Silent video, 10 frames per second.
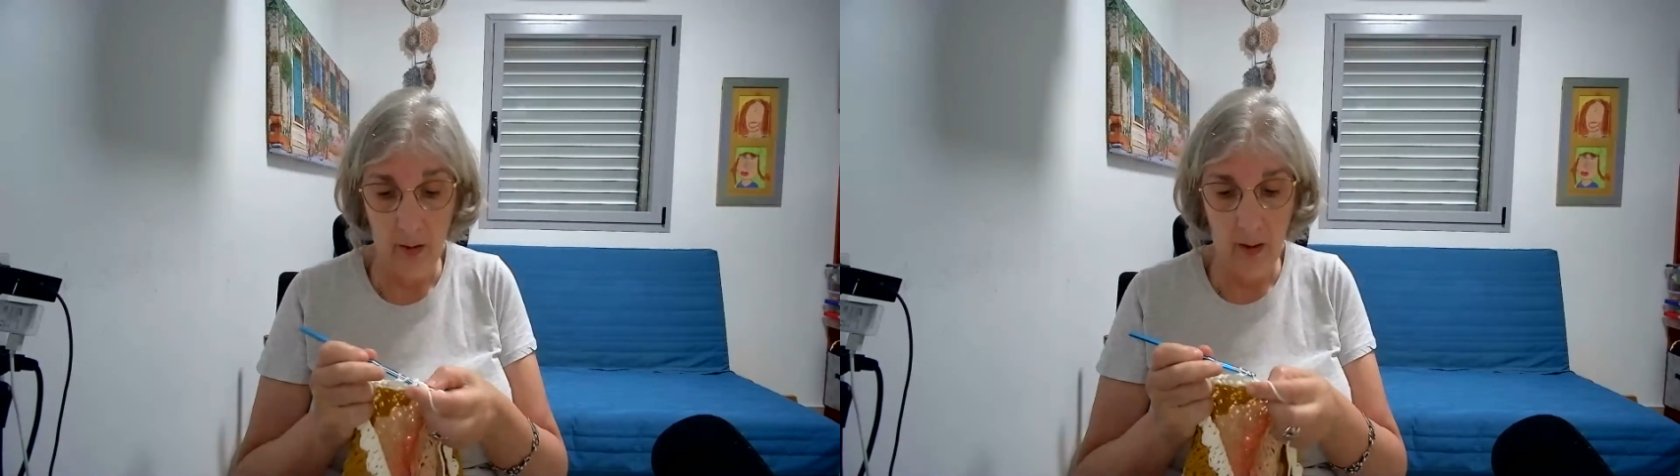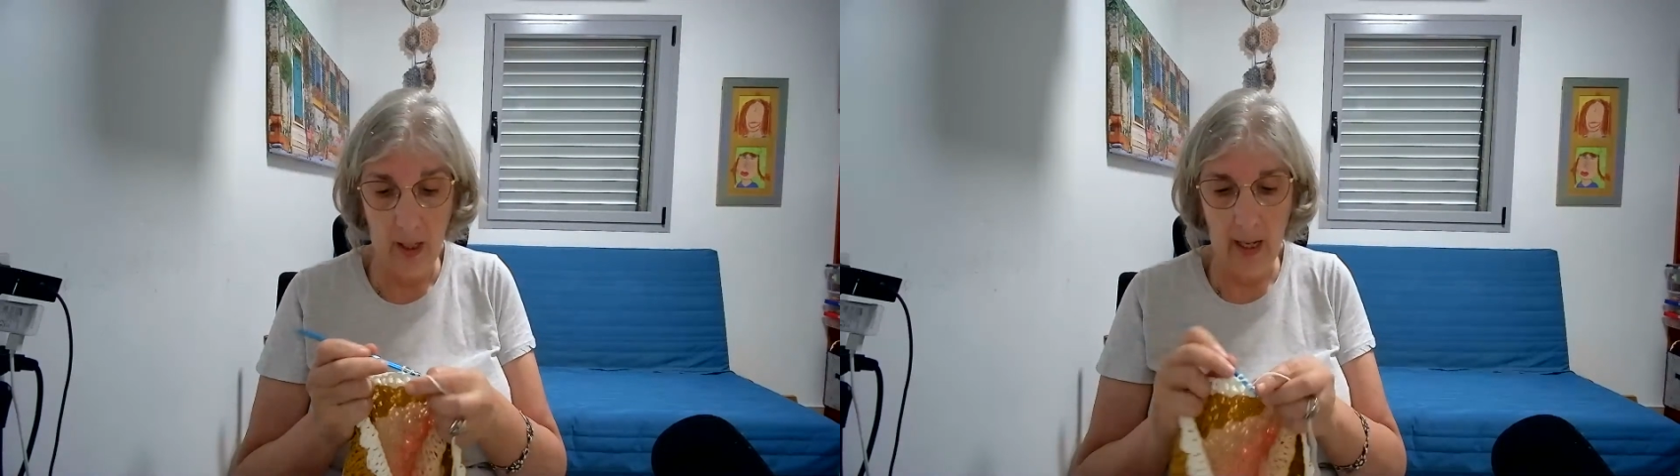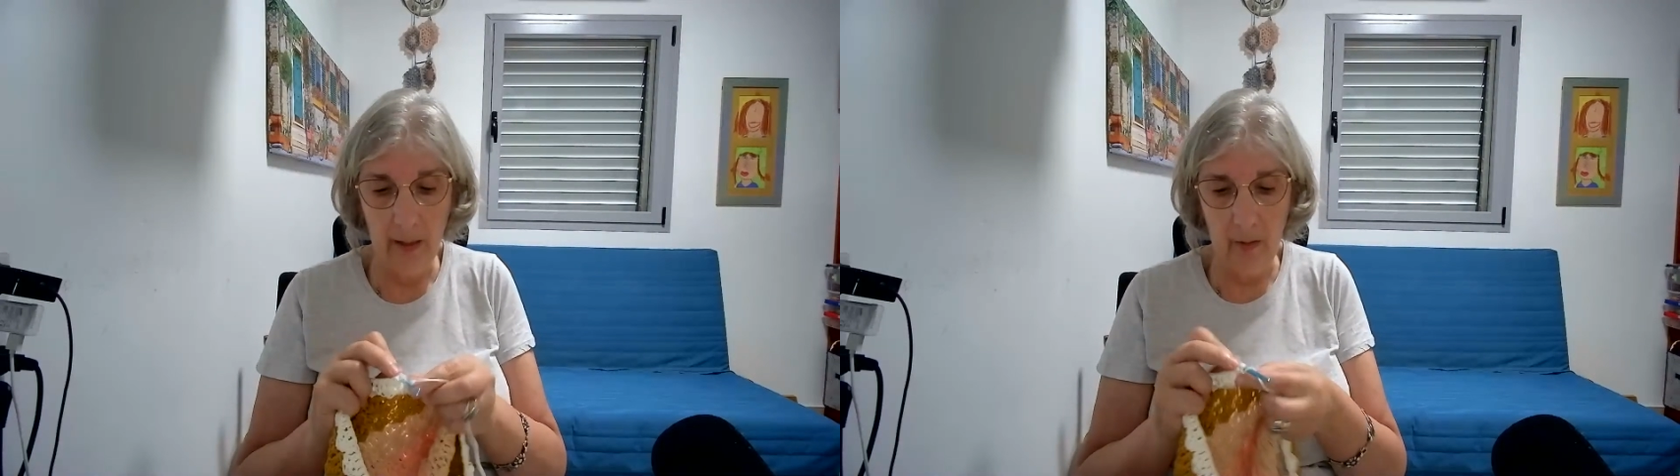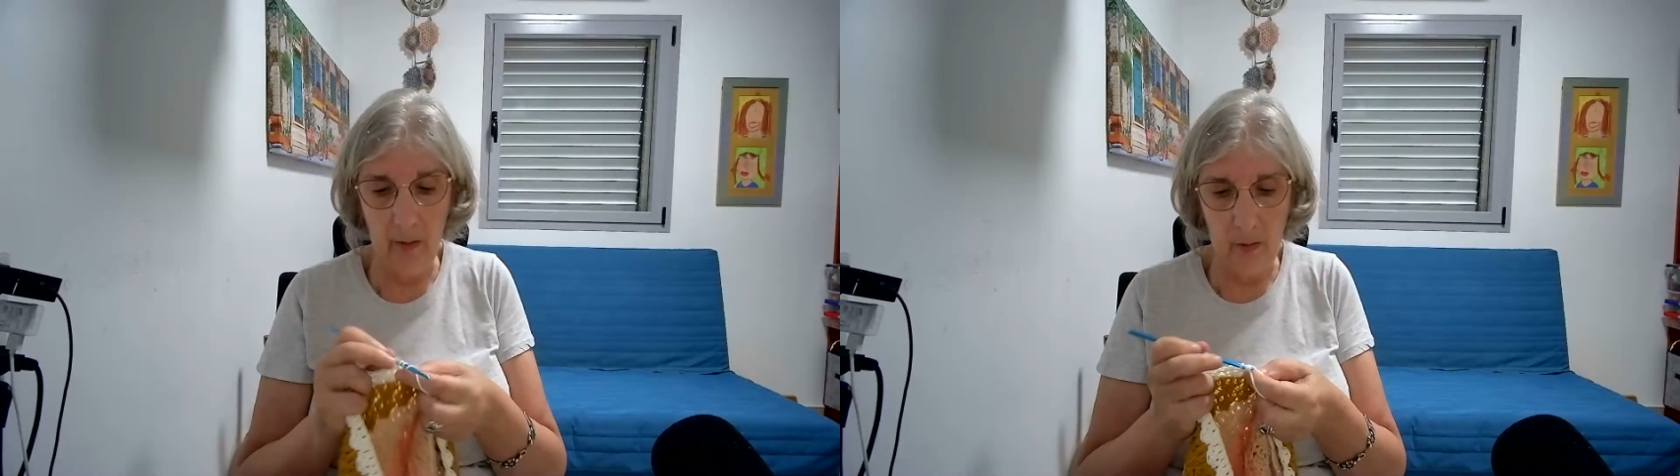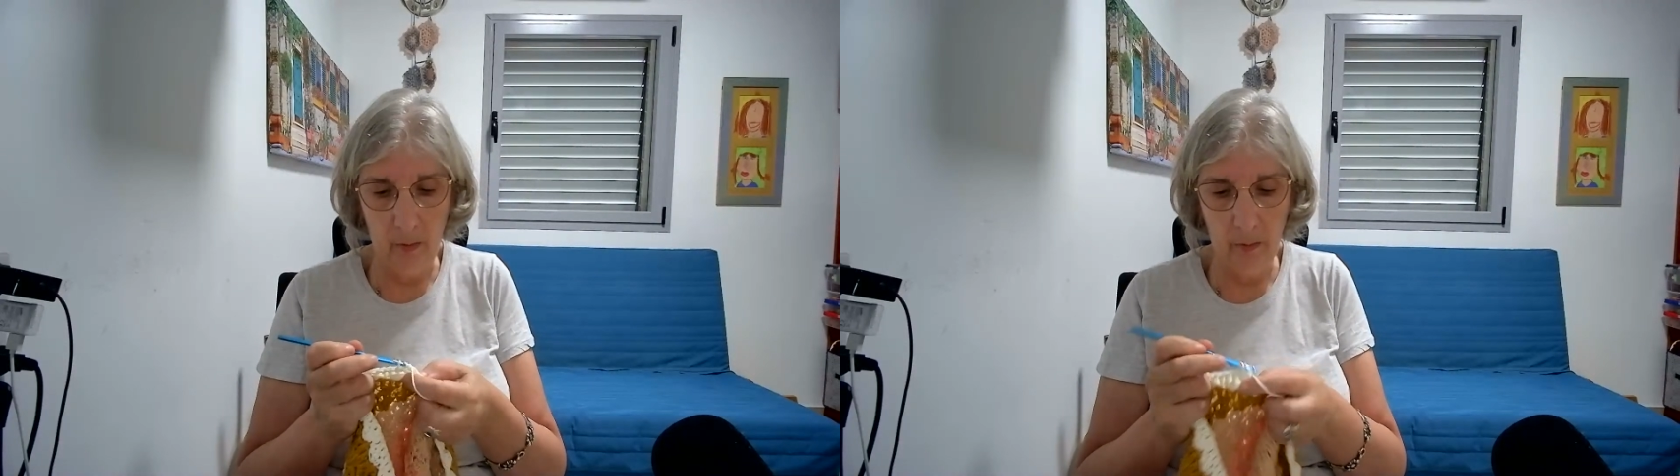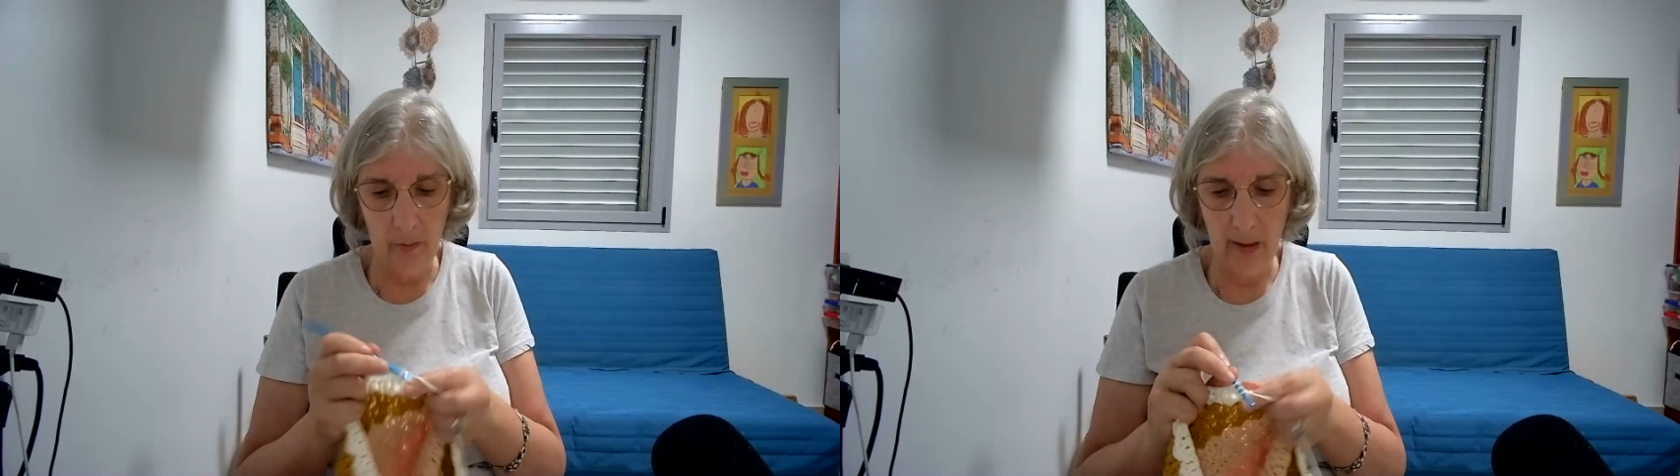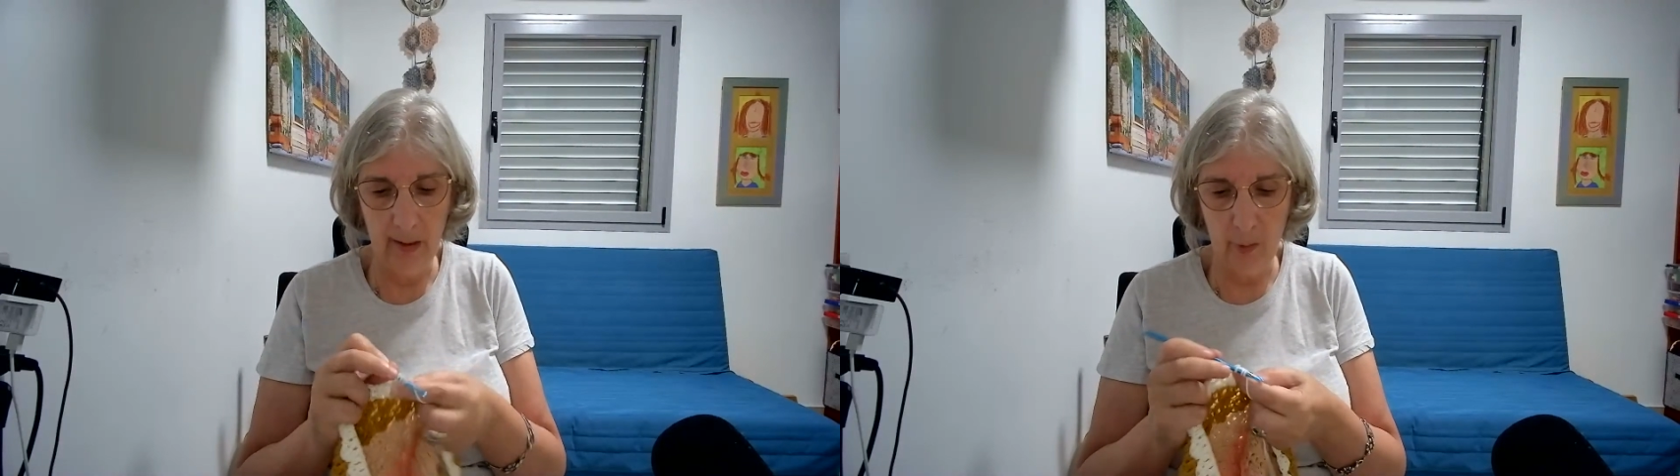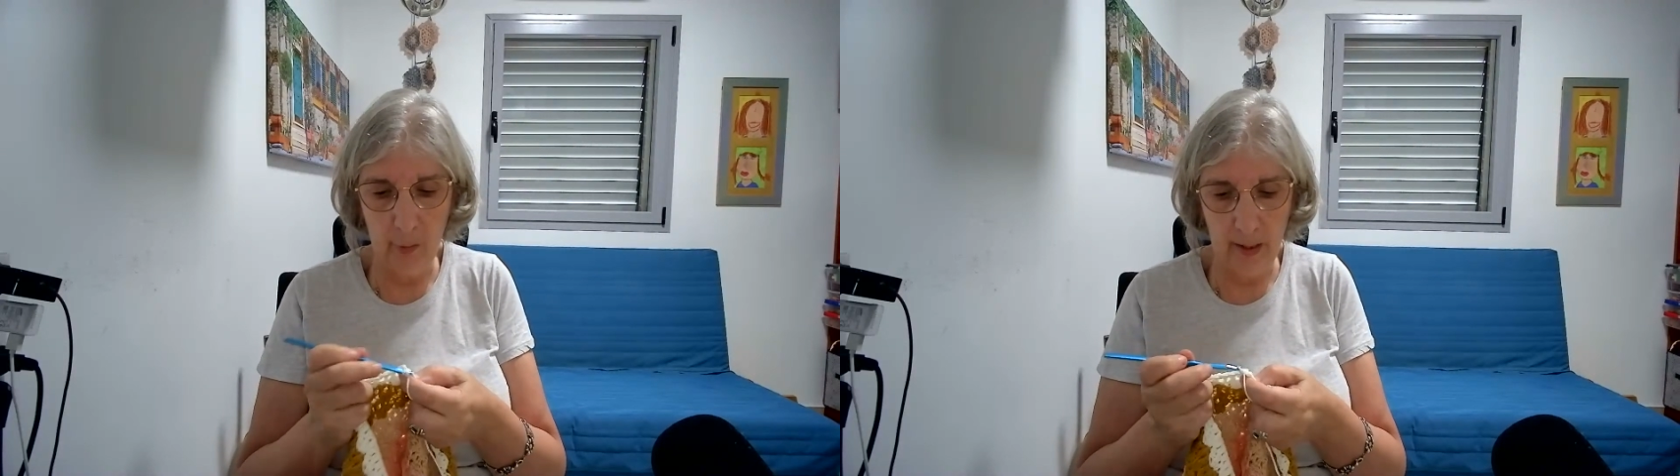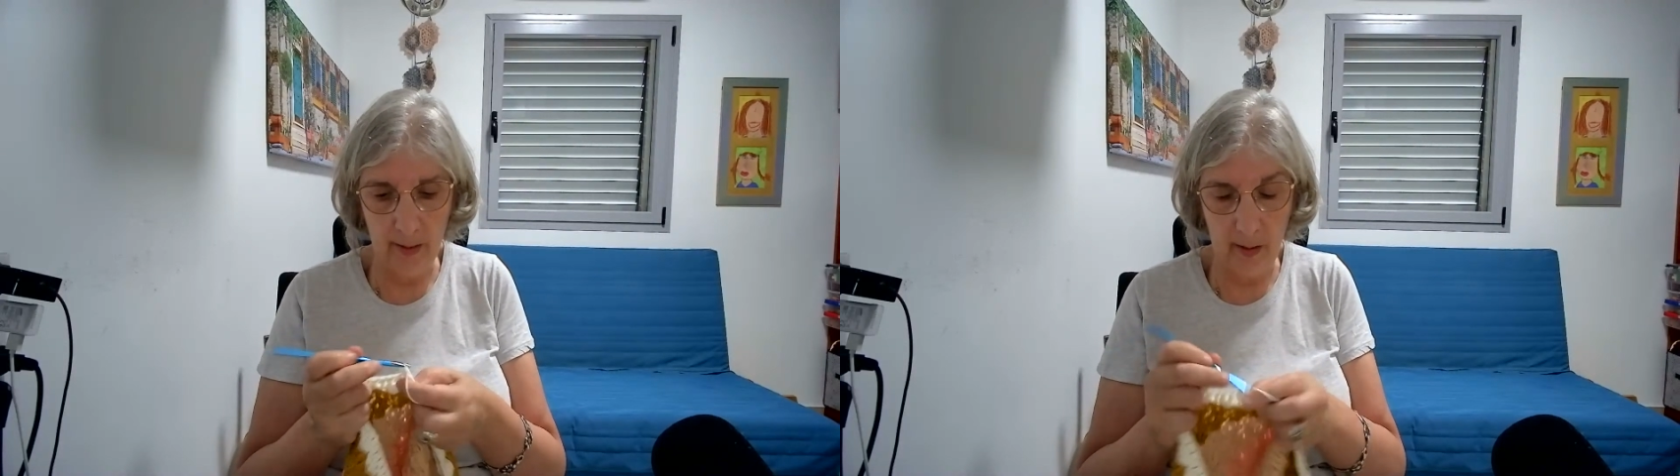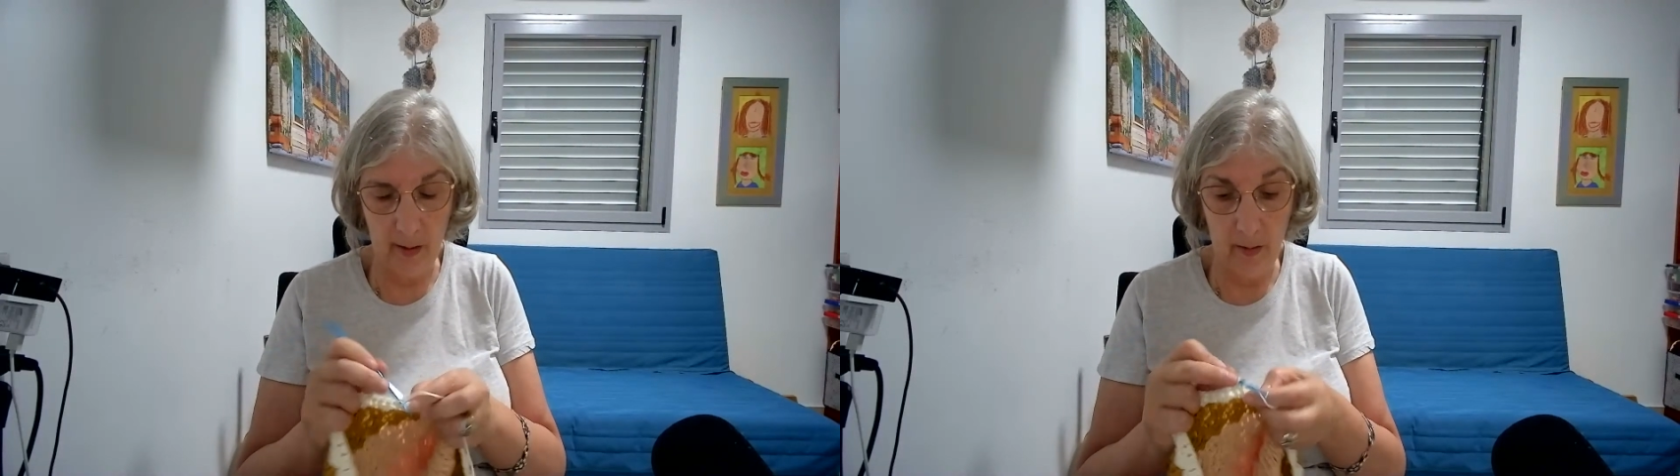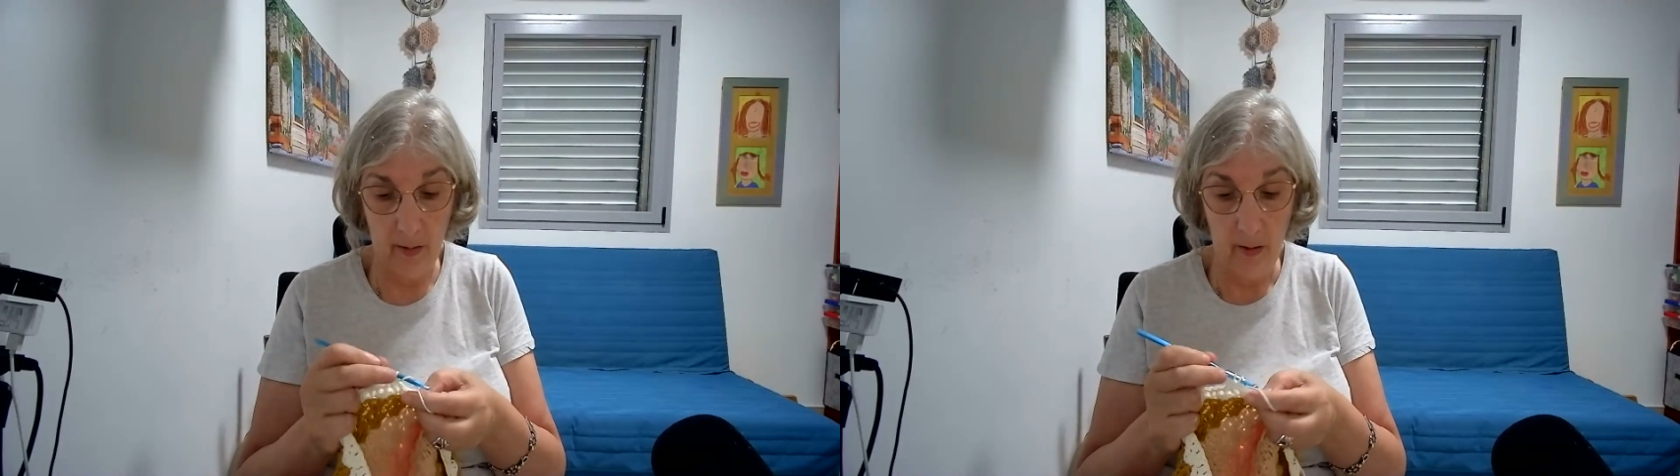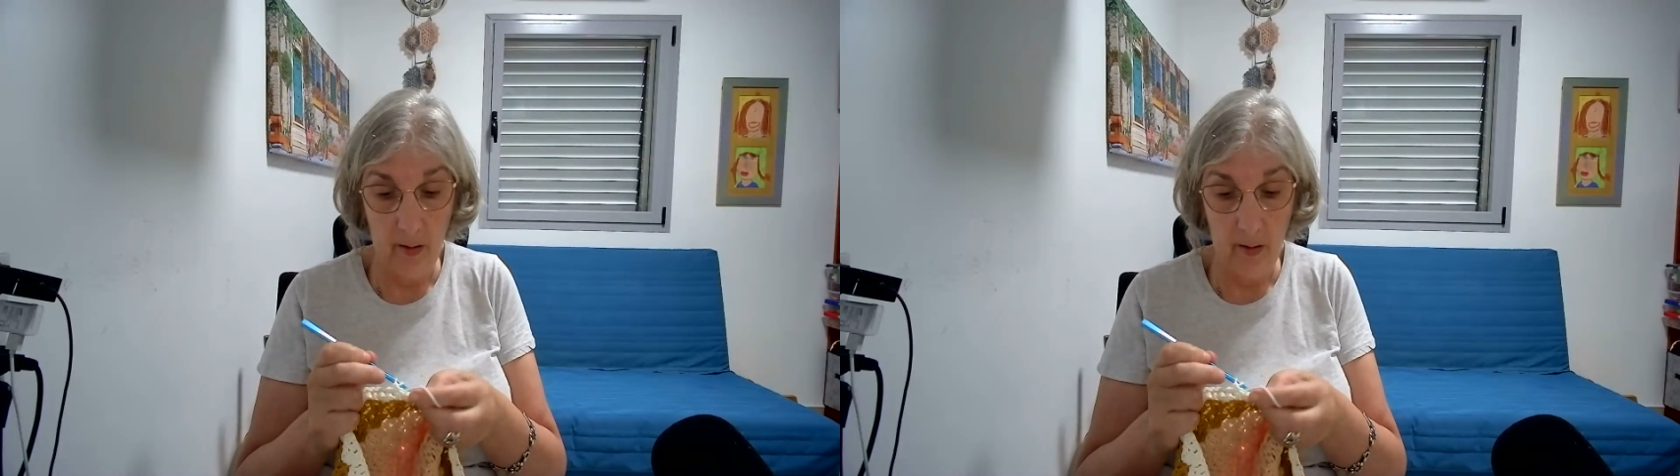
I don't know. It's crazy.